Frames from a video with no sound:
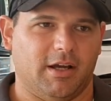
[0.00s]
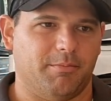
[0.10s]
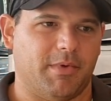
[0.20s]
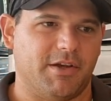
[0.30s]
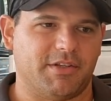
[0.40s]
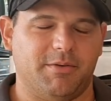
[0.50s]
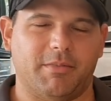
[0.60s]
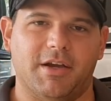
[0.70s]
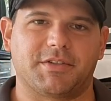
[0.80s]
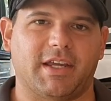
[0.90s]
in
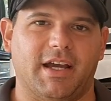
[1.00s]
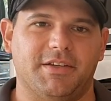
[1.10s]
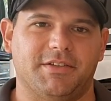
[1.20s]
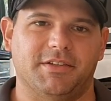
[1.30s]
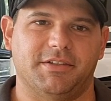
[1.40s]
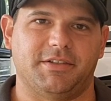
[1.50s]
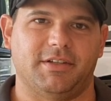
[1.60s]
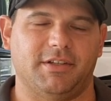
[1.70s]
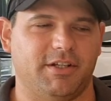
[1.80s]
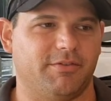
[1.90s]
most cases,
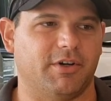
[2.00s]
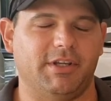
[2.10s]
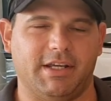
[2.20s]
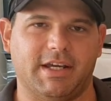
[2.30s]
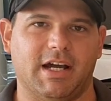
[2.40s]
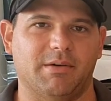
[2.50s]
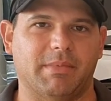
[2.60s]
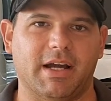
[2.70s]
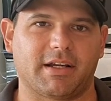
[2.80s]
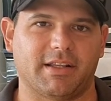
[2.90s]
you've got your car
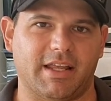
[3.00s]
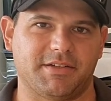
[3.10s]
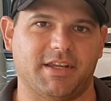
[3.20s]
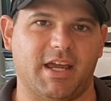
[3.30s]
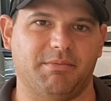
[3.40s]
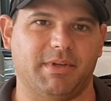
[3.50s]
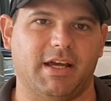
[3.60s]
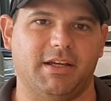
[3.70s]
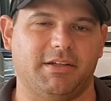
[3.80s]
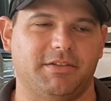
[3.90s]
back that same day.